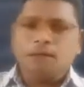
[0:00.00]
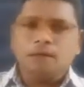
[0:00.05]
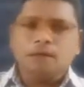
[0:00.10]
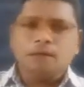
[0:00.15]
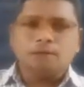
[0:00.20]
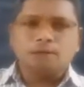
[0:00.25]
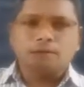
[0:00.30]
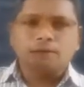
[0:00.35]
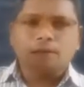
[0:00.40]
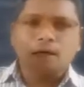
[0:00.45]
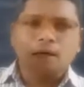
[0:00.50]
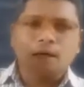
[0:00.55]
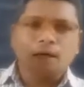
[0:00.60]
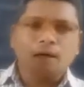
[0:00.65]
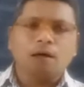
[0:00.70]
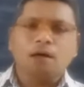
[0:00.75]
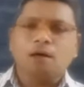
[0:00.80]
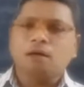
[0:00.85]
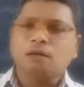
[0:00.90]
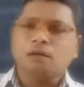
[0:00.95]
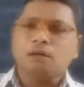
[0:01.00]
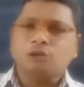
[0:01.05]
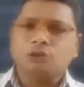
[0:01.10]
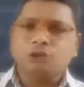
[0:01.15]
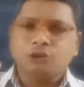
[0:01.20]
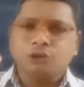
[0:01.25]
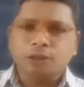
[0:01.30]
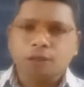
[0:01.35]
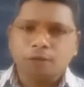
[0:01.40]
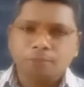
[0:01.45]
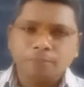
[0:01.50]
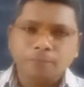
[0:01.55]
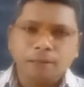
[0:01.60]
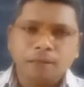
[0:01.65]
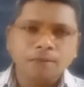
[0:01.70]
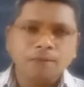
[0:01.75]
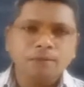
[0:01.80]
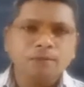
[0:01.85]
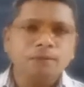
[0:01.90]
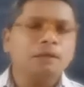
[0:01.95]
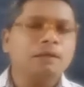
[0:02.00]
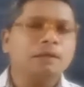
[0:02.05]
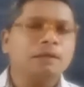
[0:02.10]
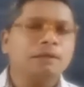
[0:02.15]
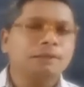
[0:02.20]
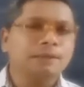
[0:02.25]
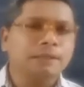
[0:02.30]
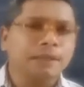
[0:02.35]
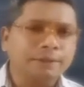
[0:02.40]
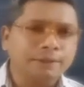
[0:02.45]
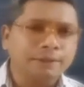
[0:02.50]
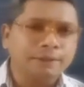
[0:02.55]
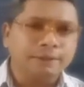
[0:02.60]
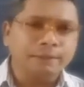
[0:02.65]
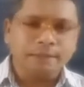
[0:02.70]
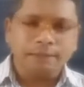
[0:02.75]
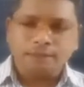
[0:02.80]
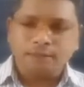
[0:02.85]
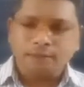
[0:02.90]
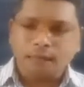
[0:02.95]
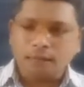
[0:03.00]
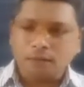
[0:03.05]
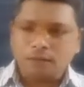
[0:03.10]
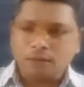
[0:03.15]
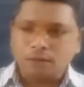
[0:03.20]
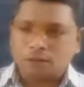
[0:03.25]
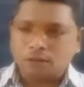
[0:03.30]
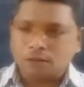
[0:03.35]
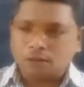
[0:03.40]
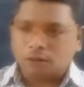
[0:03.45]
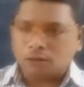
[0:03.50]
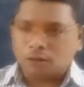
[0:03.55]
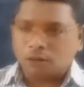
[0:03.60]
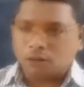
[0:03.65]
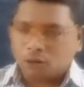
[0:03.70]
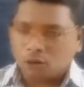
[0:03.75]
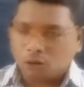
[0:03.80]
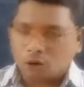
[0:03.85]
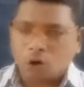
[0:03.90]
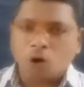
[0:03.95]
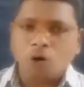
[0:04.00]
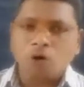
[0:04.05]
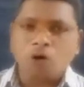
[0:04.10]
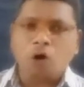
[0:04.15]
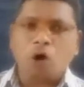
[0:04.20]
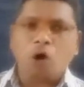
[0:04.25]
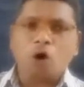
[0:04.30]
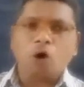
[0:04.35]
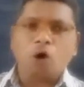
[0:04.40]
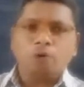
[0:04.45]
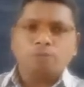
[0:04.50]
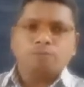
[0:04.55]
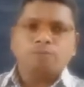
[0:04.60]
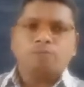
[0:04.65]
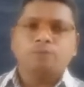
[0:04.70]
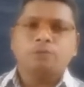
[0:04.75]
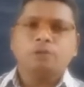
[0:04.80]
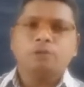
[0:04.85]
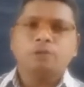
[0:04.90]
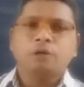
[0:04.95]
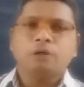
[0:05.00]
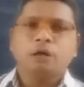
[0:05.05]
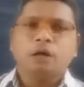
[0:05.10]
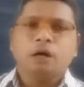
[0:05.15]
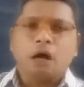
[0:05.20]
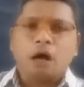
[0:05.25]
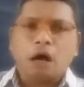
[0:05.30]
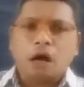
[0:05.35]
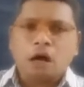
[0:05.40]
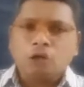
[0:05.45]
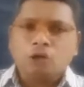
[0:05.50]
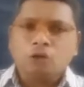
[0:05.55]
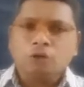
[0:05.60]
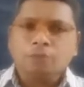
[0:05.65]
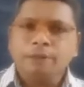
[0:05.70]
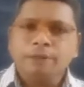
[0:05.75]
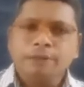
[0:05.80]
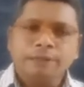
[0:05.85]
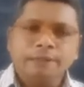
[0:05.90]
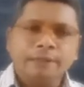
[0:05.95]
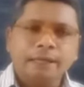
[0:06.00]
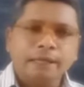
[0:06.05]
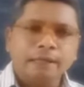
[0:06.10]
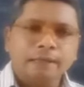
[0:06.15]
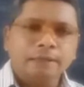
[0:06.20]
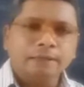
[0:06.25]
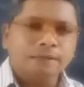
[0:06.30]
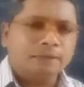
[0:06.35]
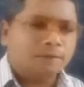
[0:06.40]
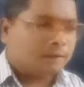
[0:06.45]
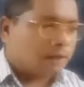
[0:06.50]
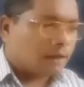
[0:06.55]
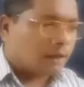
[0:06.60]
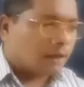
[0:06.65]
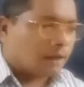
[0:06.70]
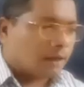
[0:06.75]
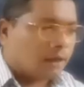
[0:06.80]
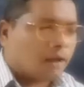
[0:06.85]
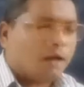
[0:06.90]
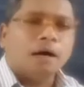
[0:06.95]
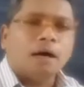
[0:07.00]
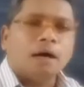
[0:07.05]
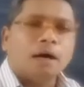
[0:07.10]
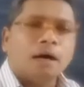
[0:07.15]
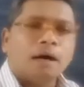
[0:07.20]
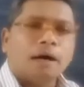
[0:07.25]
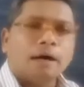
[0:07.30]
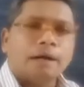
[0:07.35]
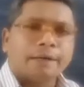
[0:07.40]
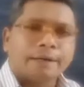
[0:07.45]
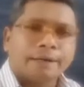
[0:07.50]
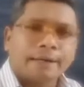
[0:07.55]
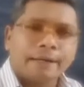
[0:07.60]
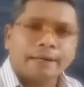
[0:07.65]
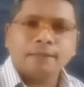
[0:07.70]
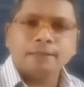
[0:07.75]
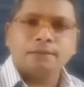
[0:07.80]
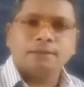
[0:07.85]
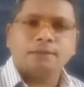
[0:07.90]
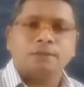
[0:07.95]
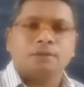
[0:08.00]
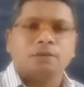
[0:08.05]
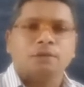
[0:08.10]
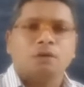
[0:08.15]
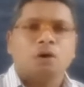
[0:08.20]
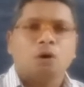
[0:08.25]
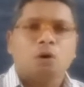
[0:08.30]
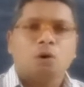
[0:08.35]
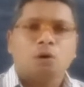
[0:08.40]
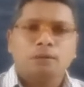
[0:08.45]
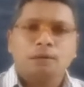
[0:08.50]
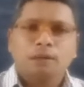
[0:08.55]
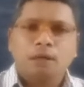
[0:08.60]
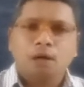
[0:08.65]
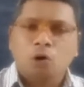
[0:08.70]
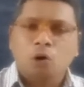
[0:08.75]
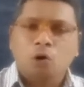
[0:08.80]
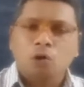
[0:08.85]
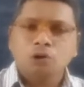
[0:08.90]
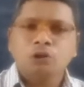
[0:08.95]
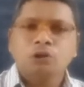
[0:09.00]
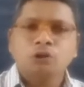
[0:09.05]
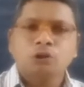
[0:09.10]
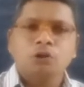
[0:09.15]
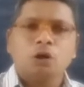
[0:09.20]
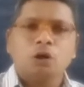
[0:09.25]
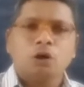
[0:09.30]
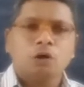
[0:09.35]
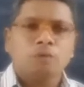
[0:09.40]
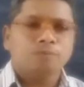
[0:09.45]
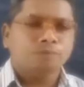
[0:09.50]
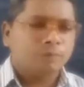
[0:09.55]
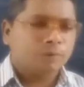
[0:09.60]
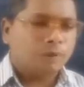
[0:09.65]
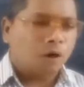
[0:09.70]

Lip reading: the German synthetic that grown up, automatically the rate or the cost of the